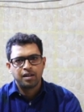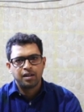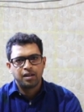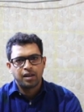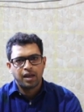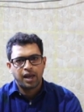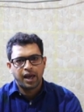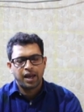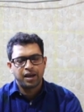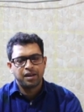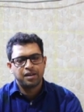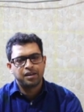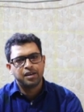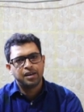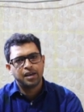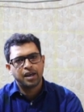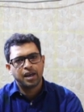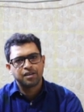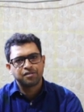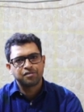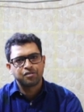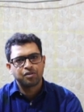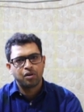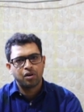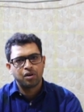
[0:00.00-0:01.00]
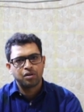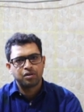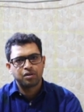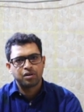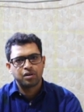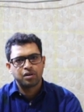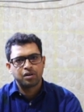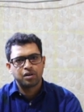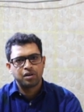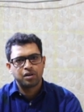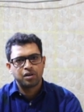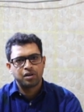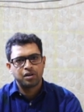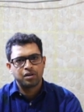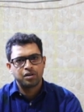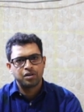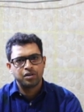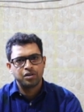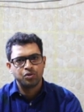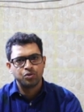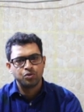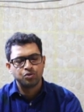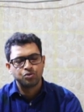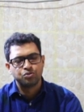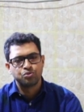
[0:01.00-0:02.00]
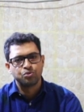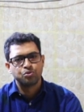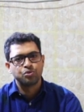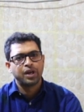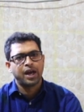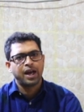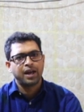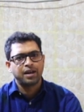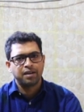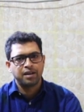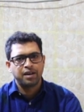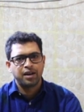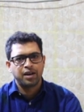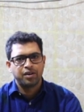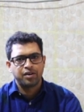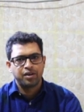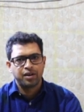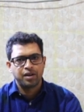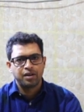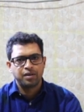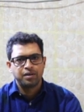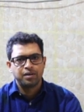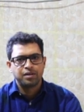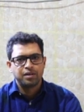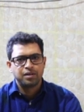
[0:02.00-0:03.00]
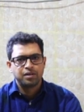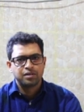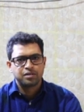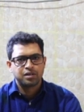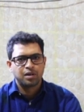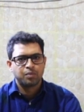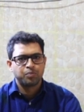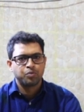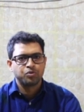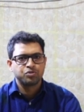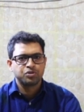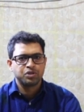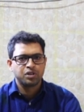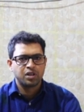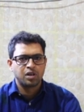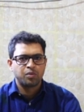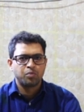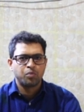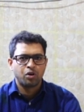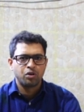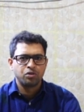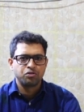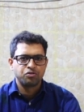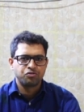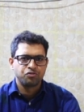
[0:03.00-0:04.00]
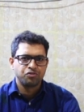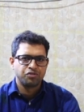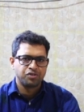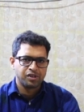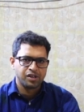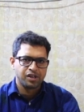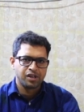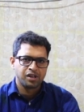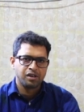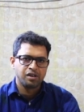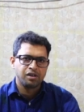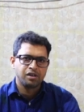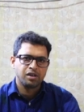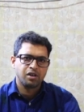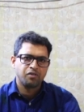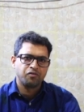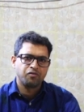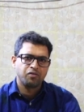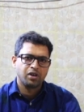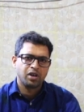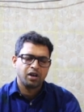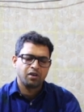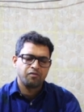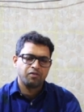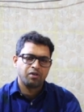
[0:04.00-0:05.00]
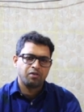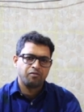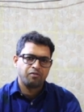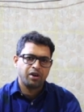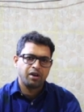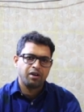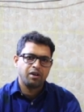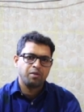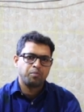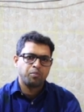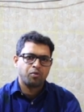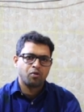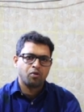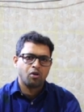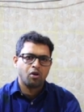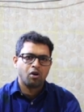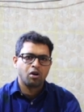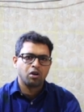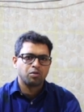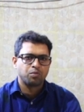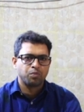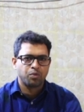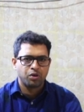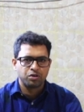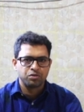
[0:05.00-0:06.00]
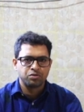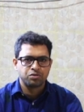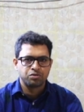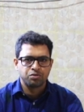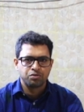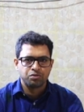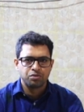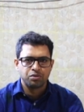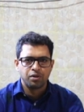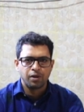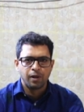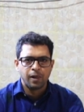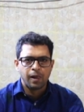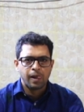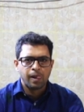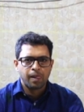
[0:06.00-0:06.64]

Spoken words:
and he has got used to that area, suppose in the monsoons in India we have a very prolonged monsoon,